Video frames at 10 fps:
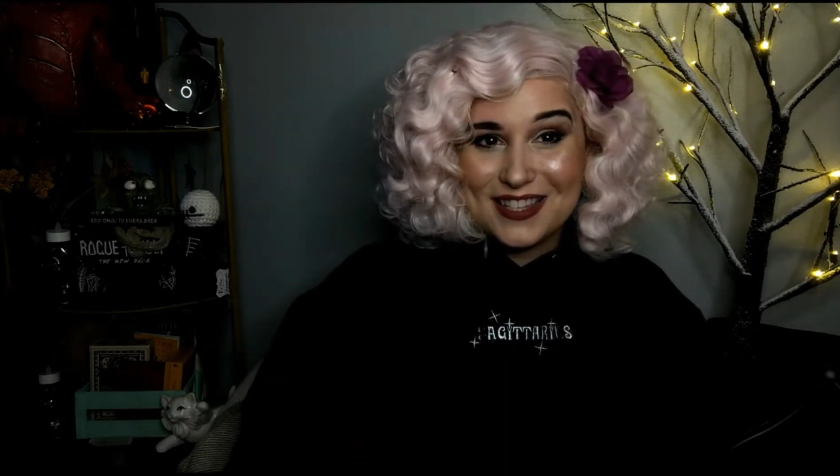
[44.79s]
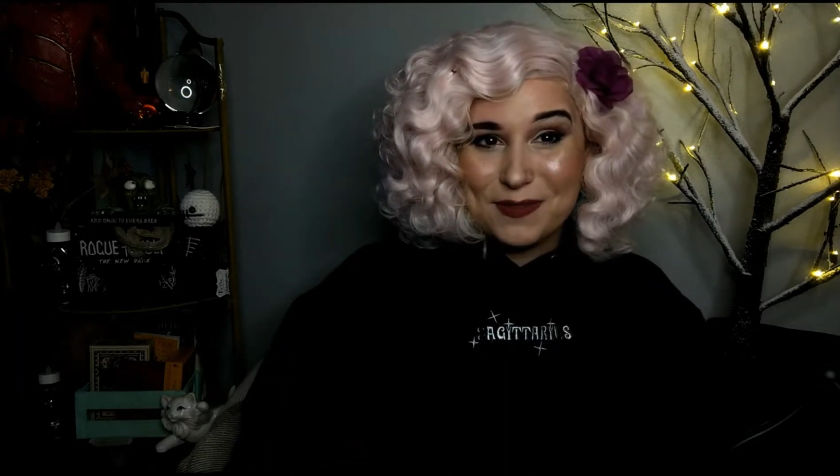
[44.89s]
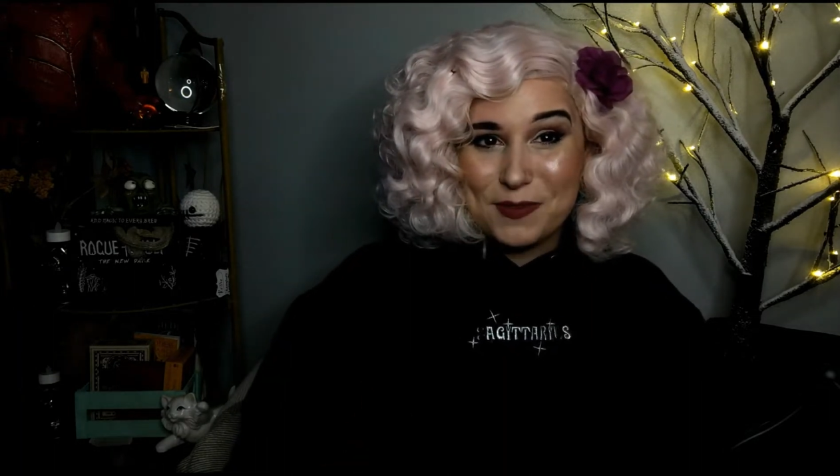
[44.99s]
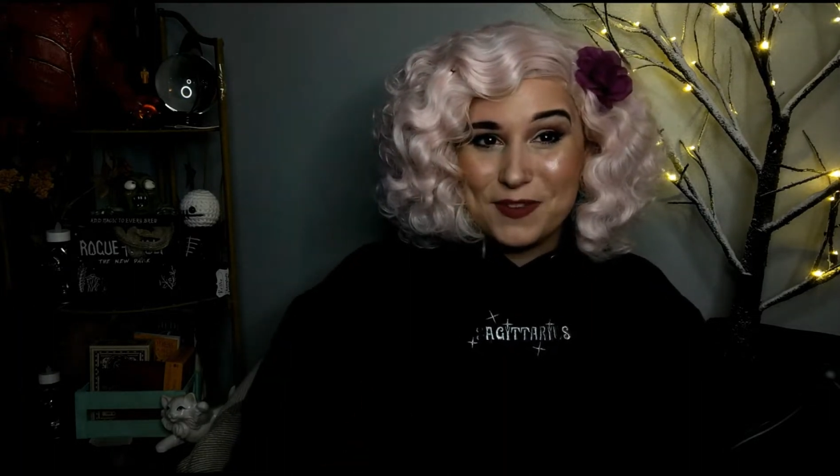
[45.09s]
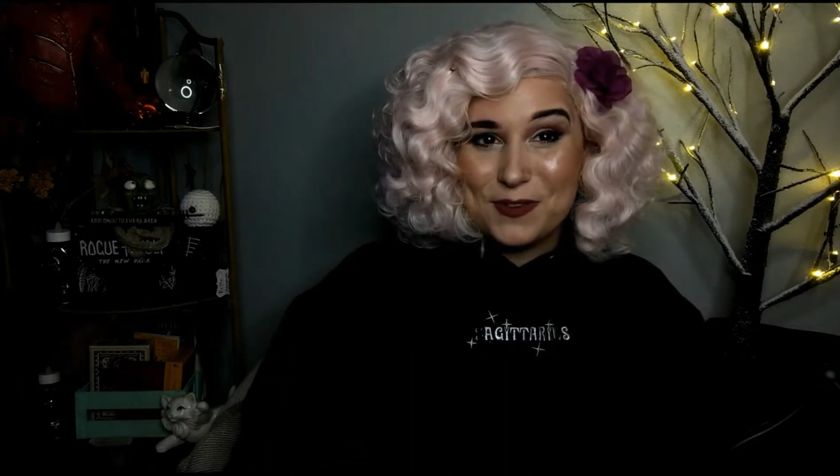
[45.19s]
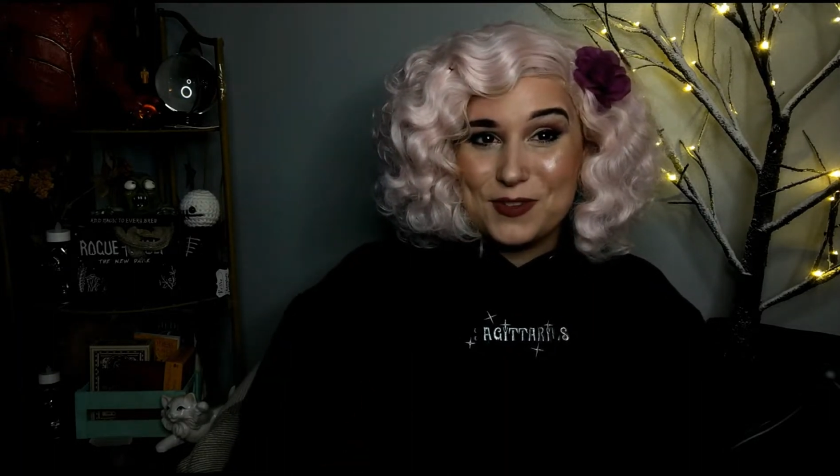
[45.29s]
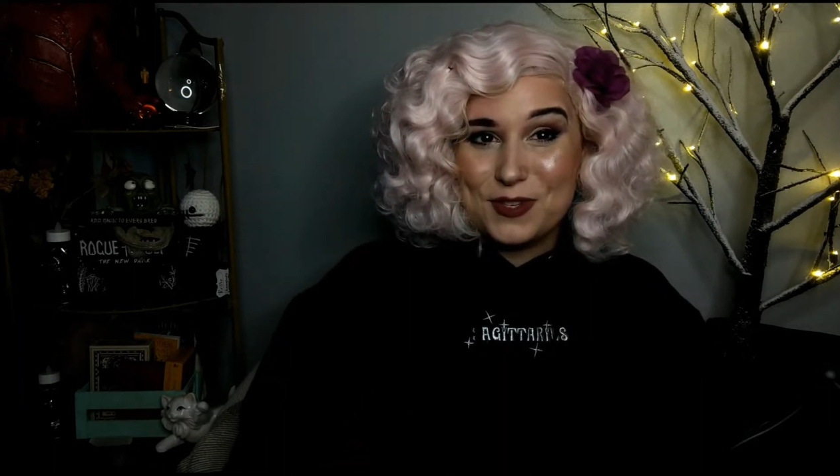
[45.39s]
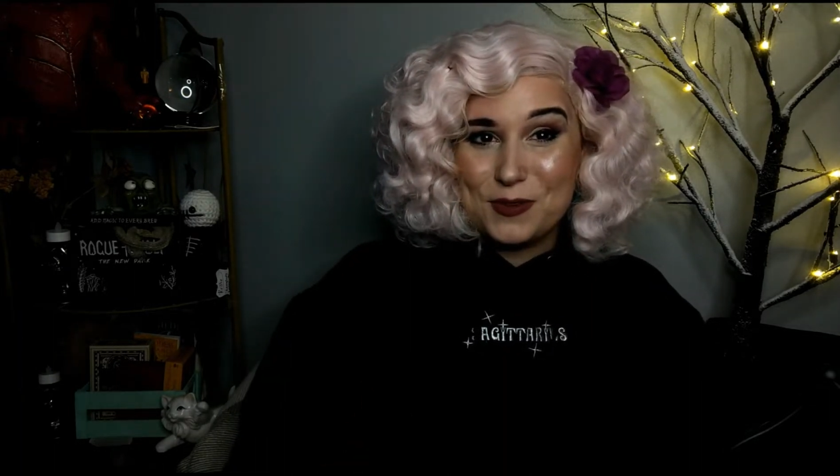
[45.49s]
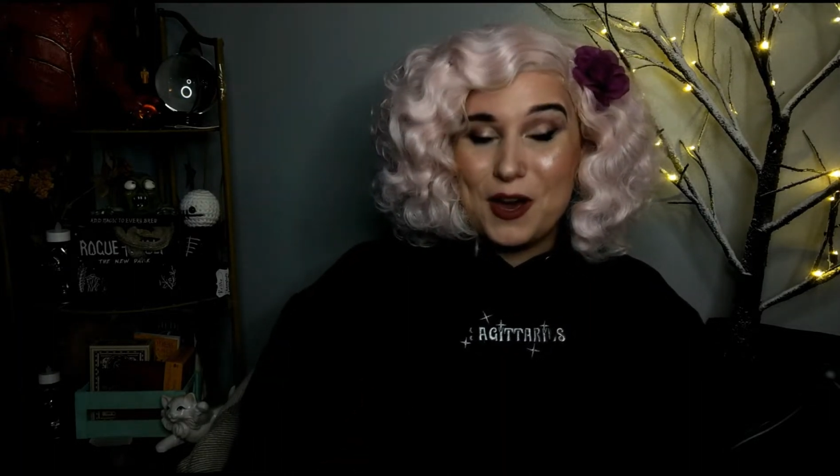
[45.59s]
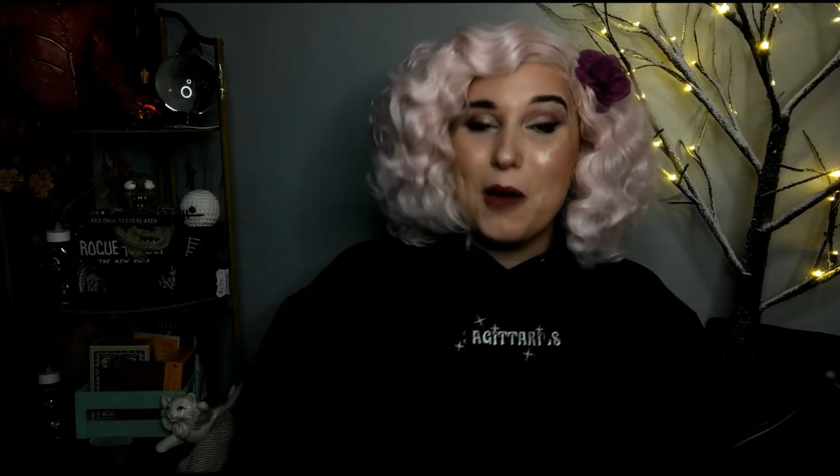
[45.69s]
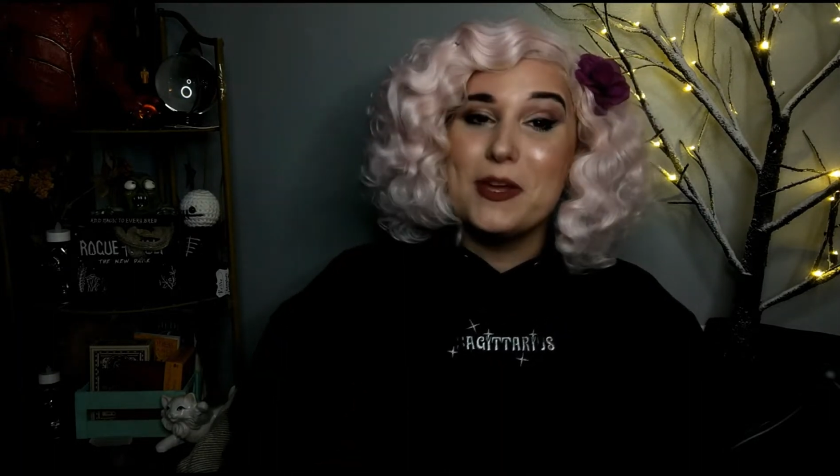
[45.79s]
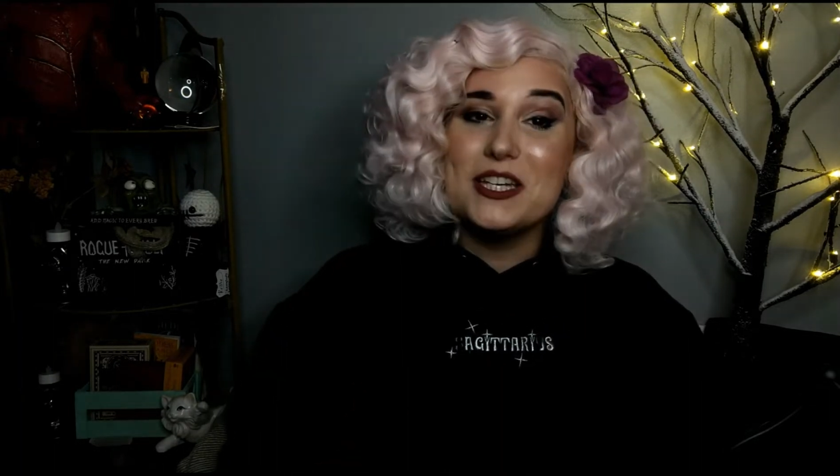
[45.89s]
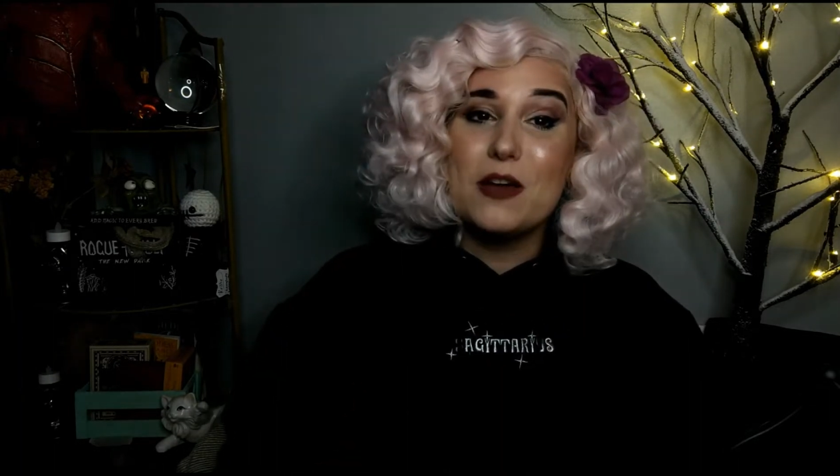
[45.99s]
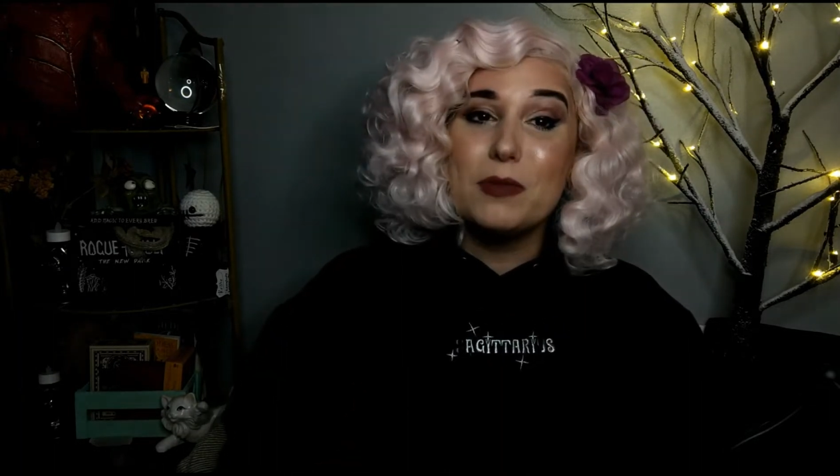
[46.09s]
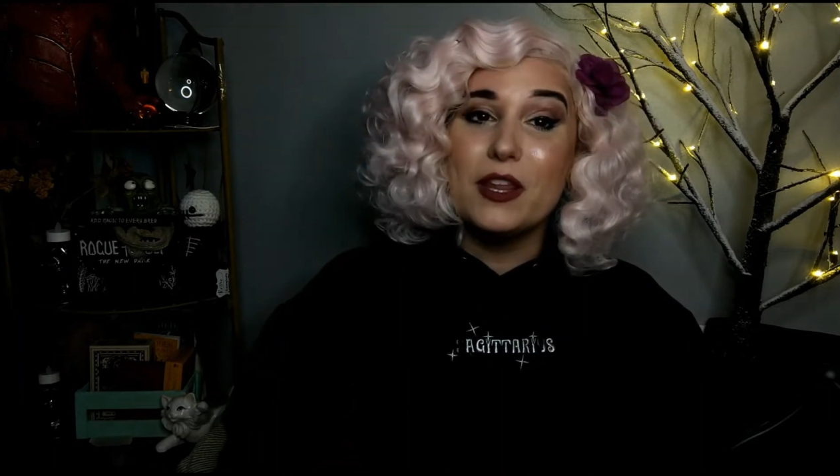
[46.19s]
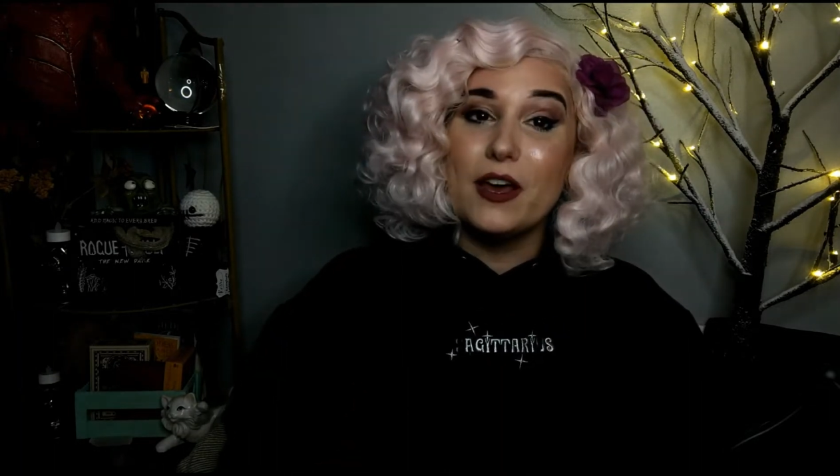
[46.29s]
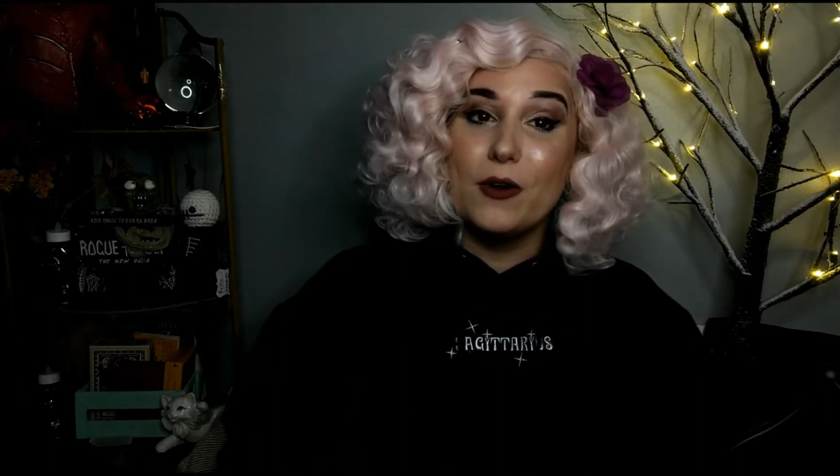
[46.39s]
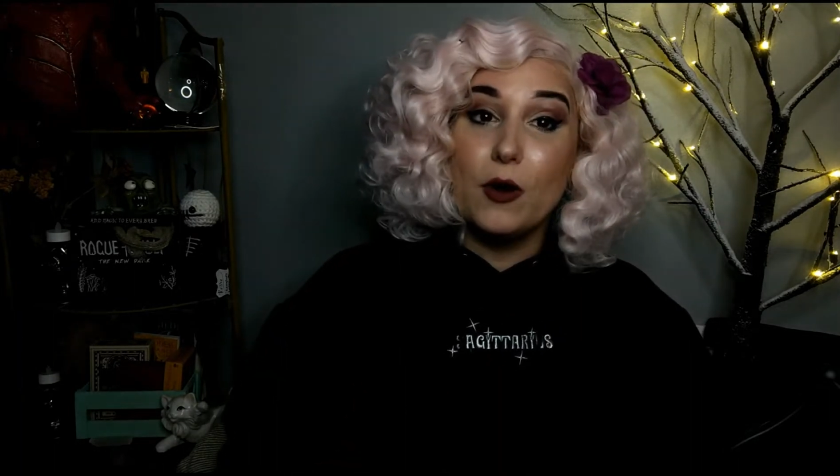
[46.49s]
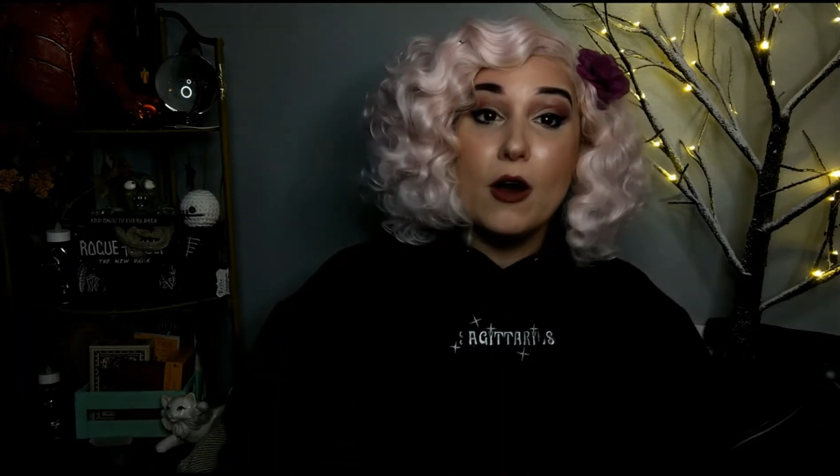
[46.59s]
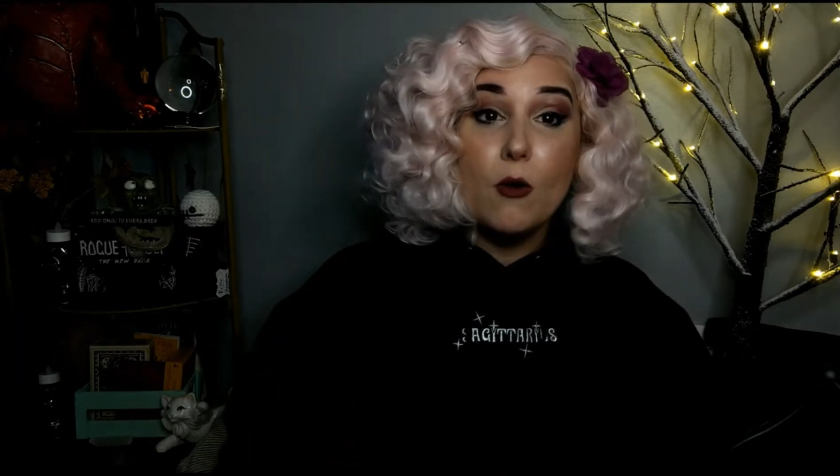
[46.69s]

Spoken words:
some of you to comment down below